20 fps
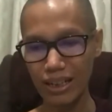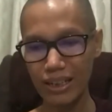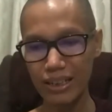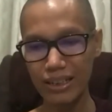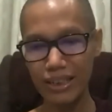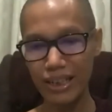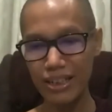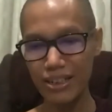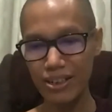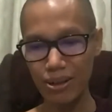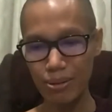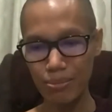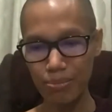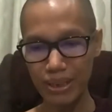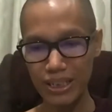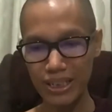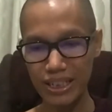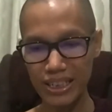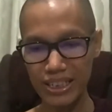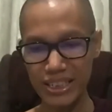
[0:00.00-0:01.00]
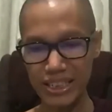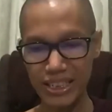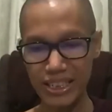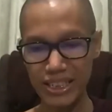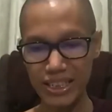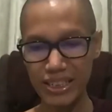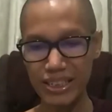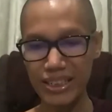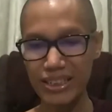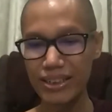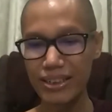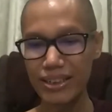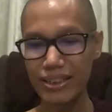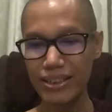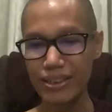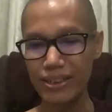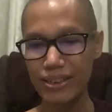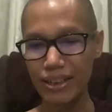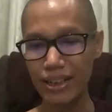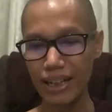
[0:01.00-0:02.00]
kind of ability
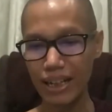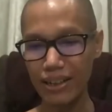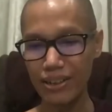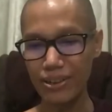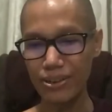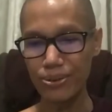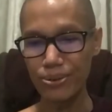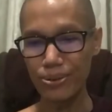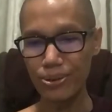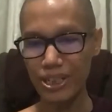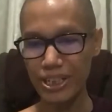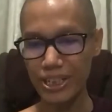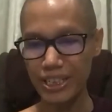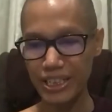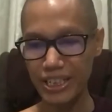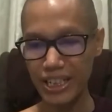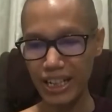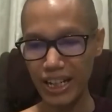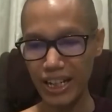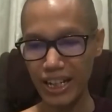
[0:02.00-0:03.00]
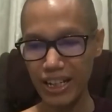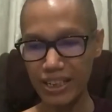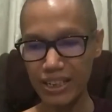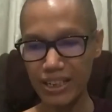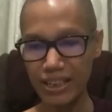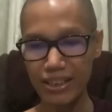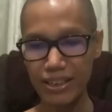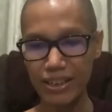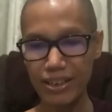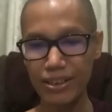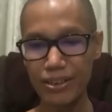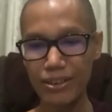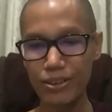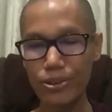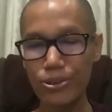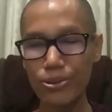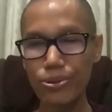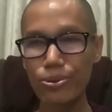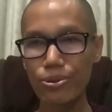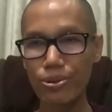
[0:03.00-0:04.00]
to discern,
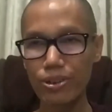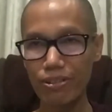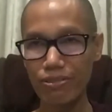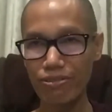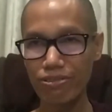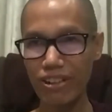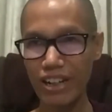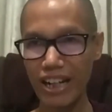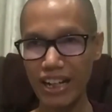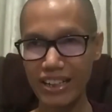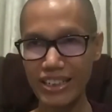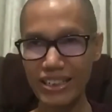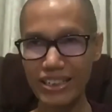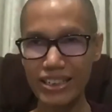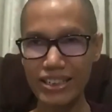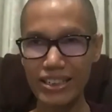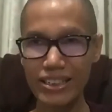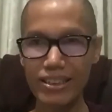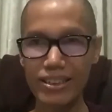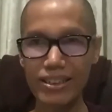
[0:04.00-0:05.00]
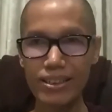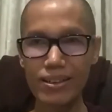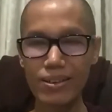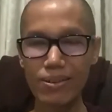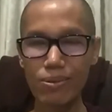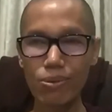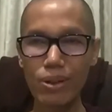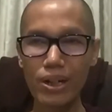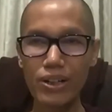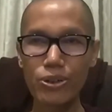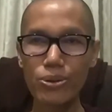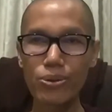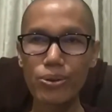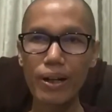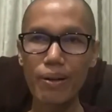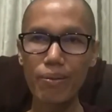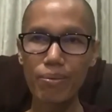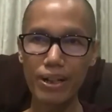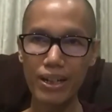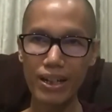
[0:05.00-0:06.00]
to reflect what you
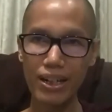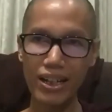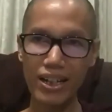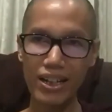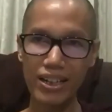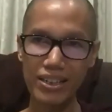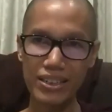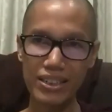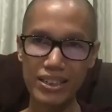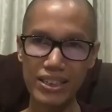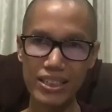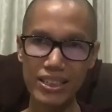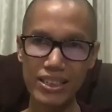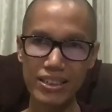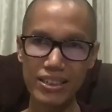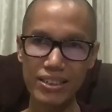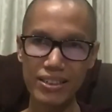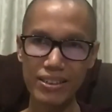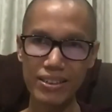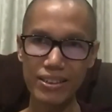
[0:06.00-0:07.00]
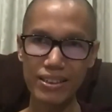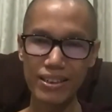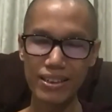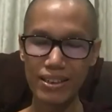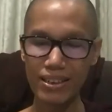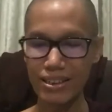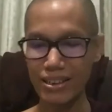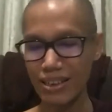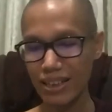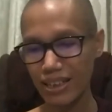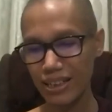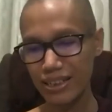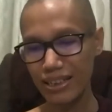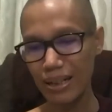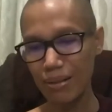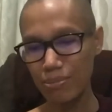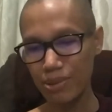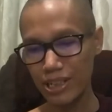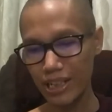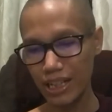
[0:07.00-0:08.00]
have learned.
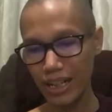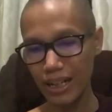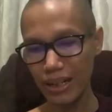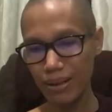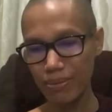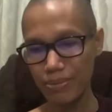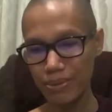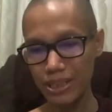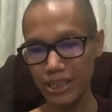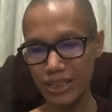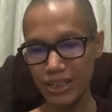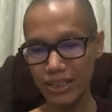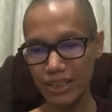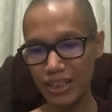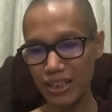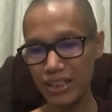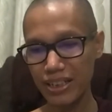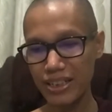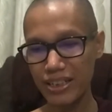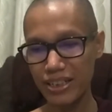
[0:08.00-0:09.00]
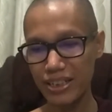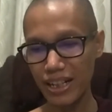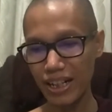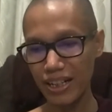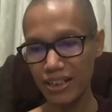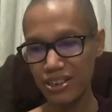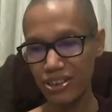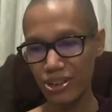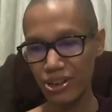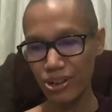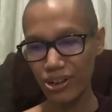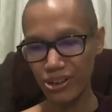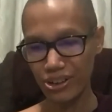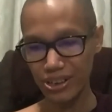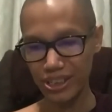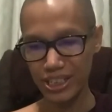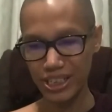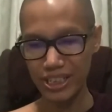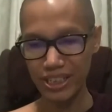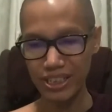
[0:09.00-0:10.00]
Sometimes the teacher
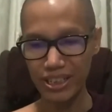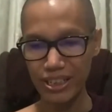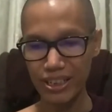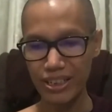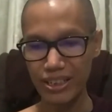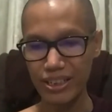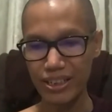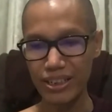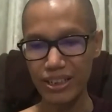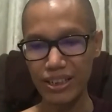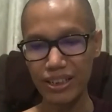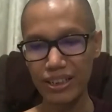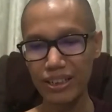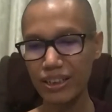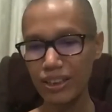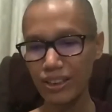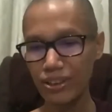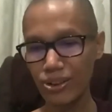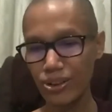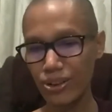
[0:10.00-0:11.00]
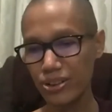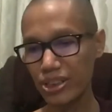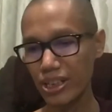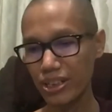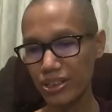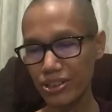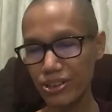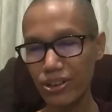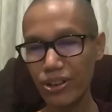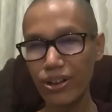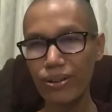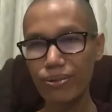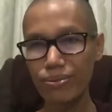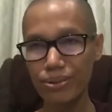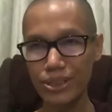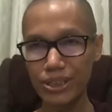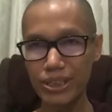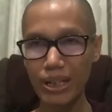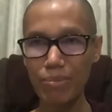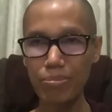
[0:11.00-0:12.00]
taught the causes of
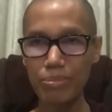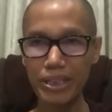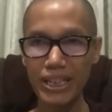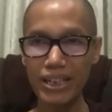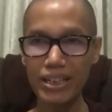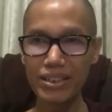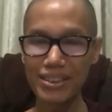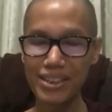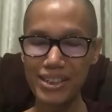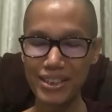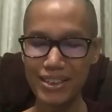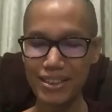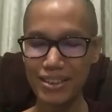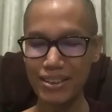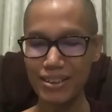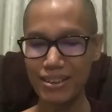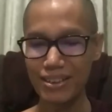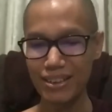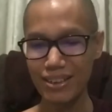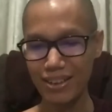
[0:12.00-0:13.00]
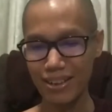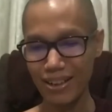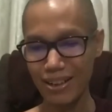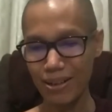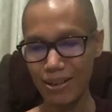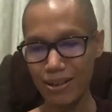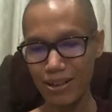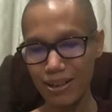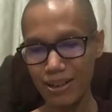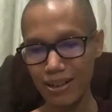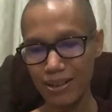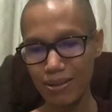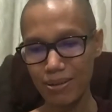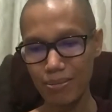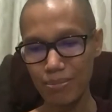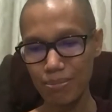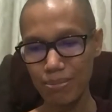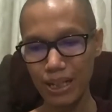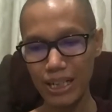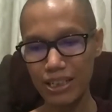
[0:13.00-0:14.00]
something,
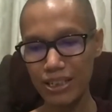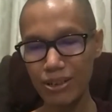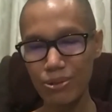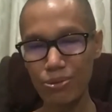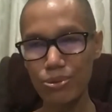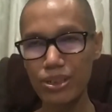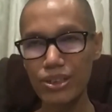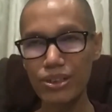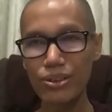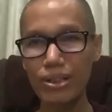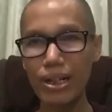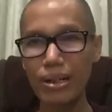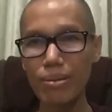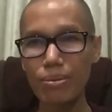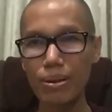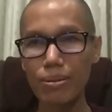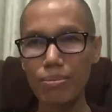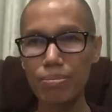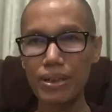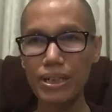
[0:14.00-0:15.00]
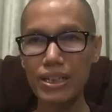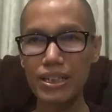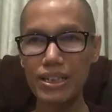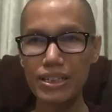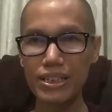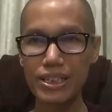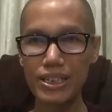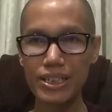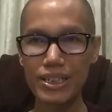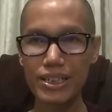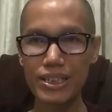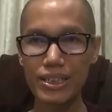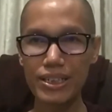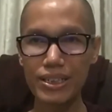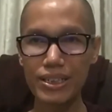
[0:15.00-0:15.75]
but we don't have ability